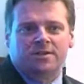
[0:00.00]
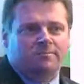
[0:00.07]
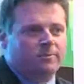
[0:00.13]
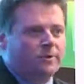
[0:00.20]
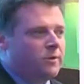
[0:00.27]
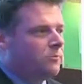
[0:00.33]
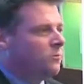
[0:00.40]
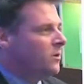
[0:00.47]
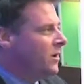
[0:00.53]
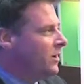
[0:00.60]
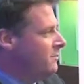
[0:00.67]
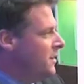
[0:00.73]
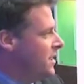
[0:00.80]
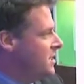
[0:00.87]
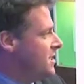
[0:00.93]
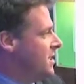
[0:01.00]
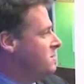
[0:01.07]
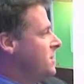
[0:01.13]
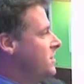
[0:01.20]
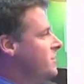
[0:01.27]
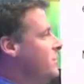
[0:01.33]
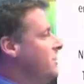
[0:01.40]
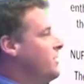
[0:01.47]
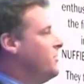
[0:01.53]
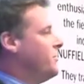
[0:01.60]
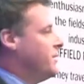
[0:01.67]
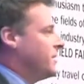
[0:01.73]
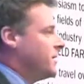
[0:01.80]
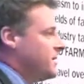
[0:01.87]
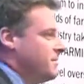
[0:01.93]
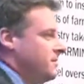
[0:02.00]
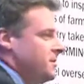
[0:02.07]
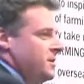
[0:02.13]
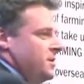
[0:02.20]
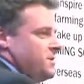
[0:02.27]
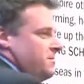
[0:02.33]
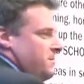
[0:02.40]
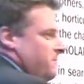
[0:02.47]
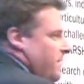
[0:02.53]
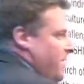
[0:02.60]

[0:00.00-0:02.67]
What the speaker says: to the point where it means absolutely nothing. It's been